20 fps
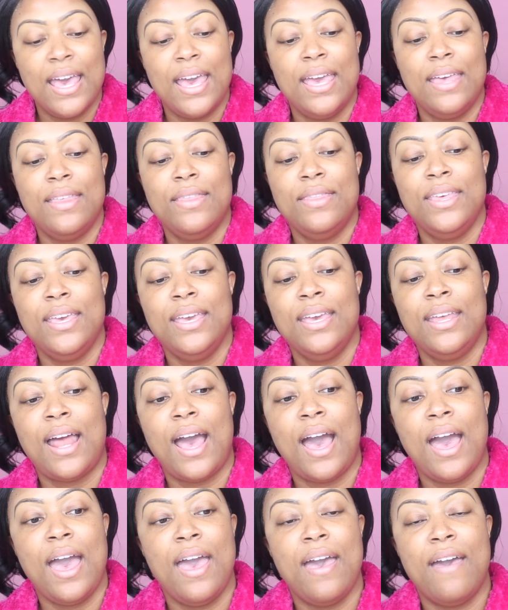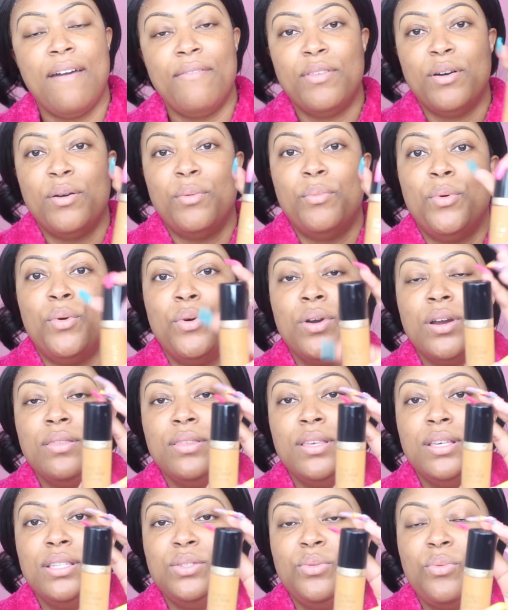And then I have the Born
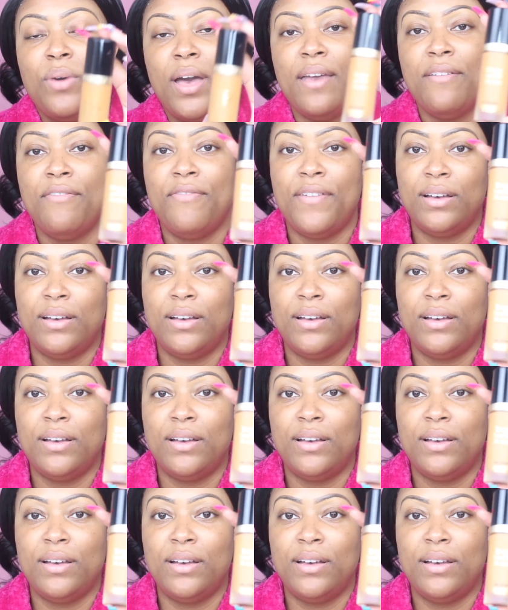This Way